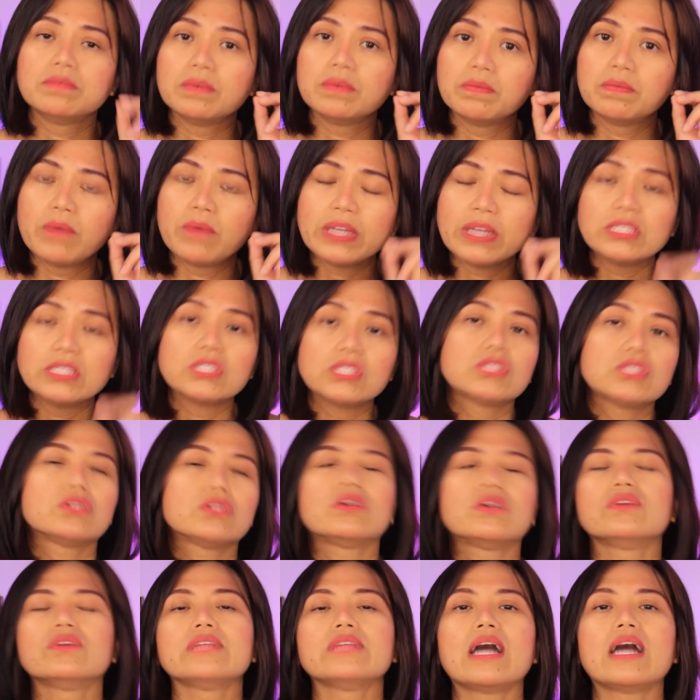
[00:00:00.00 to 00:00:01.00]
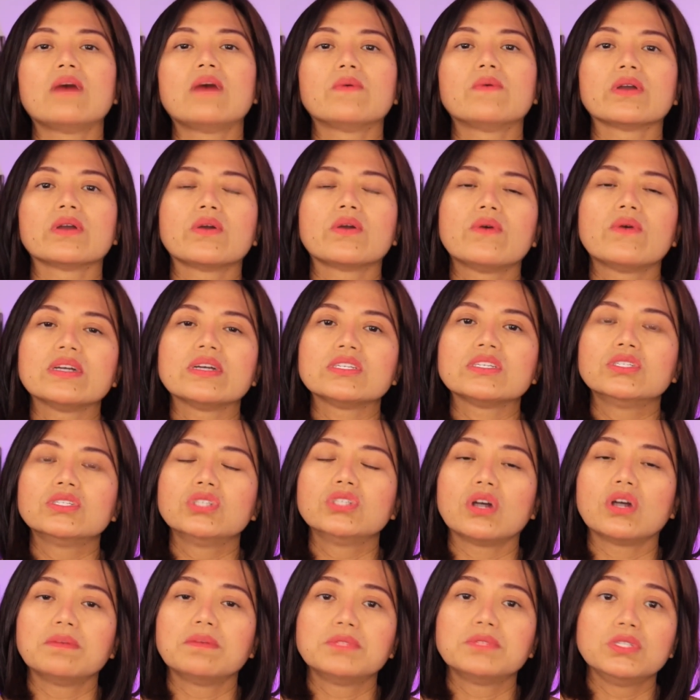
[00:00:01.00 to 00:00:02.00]
register on our Quest
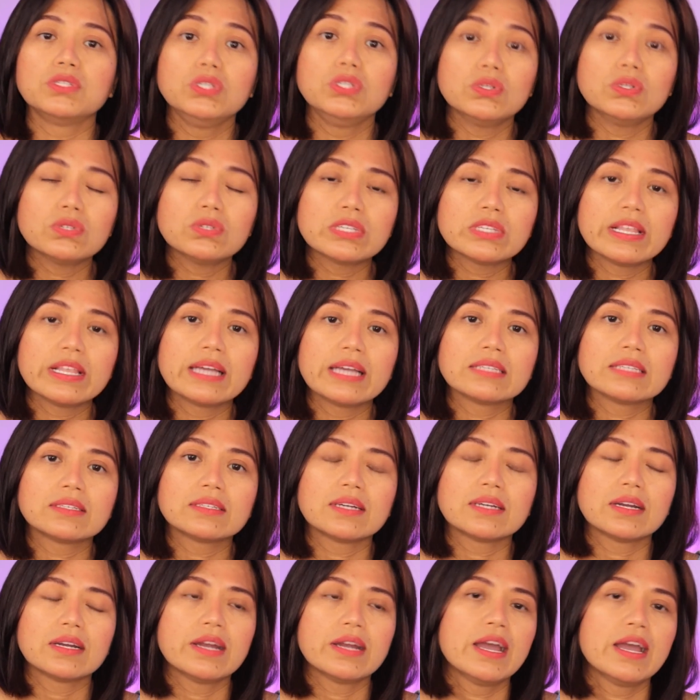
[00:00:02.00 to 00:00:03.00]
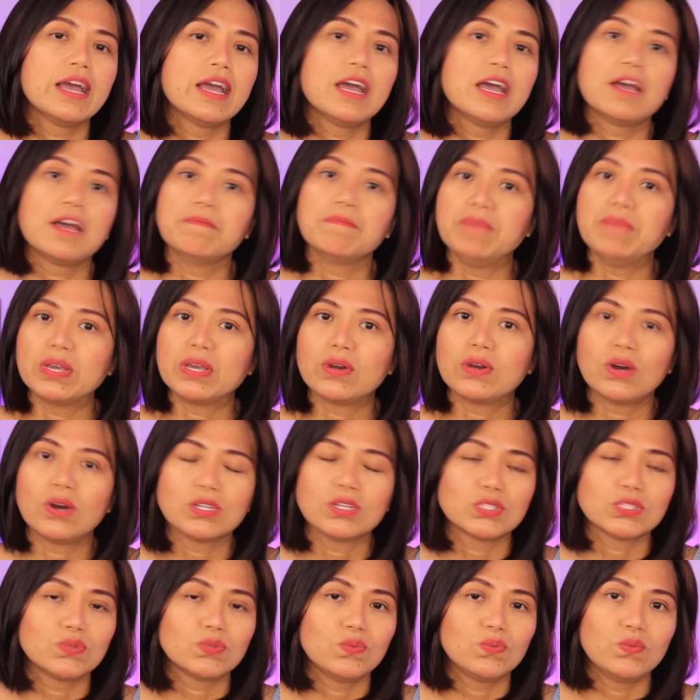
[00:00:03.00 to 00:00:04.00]
Jobs newsletter,
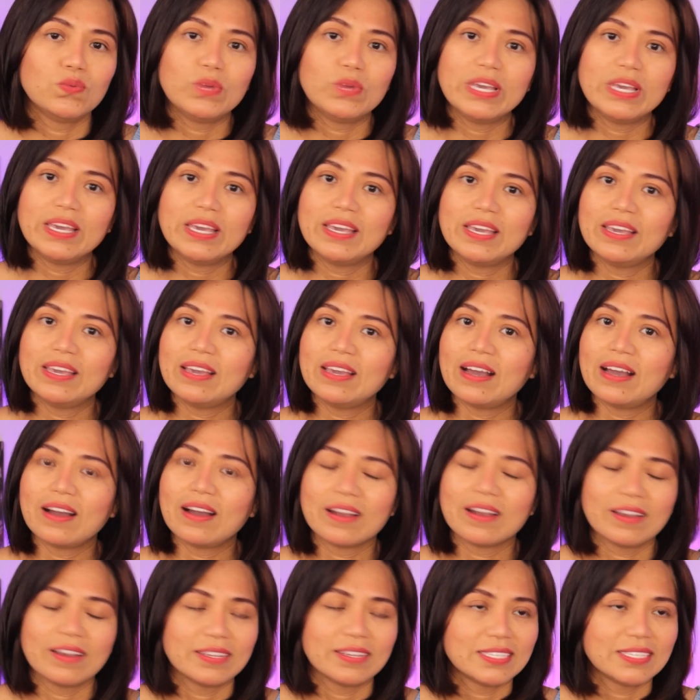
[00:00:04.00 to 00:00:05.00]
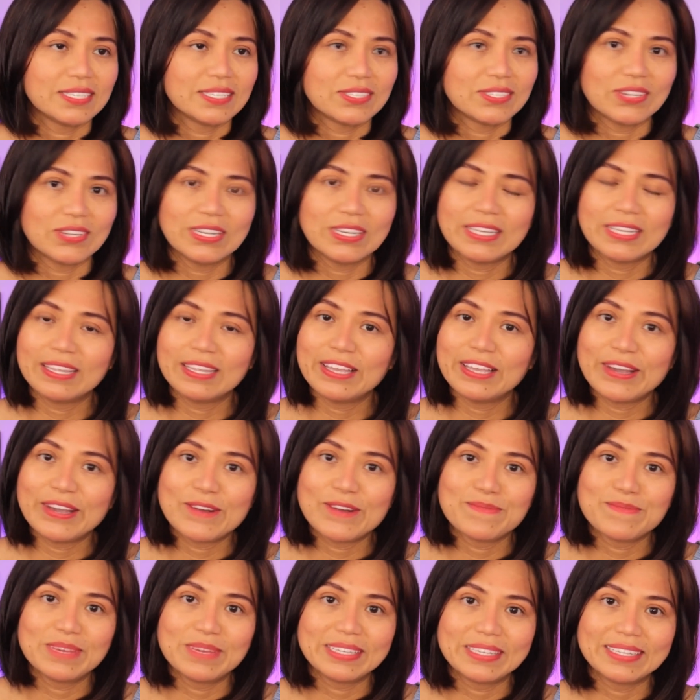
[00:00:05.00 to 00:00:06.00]
because we are certainly
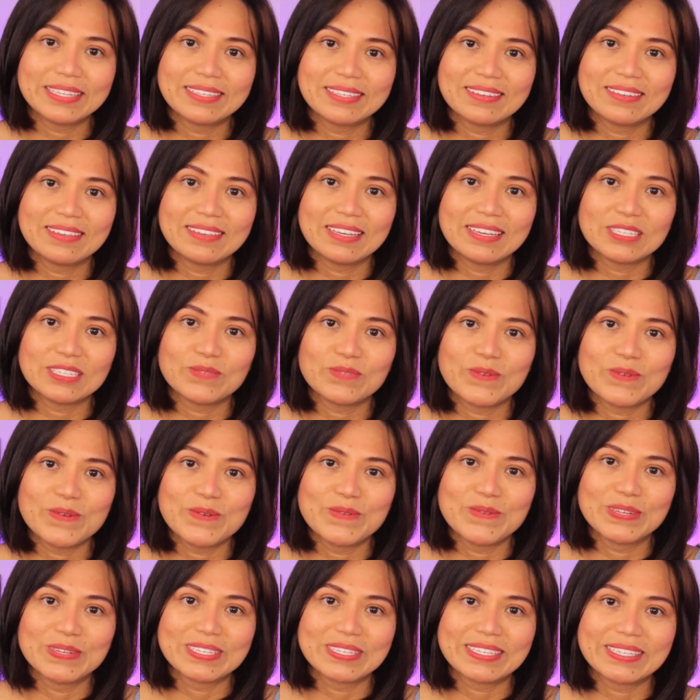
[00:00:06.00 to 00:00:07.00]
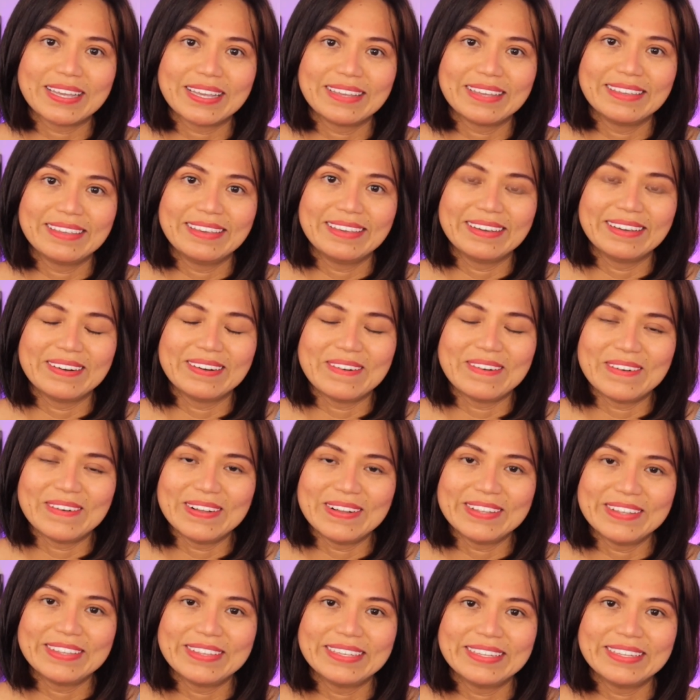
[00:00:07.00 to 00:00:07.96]
committed to this. We will send you all the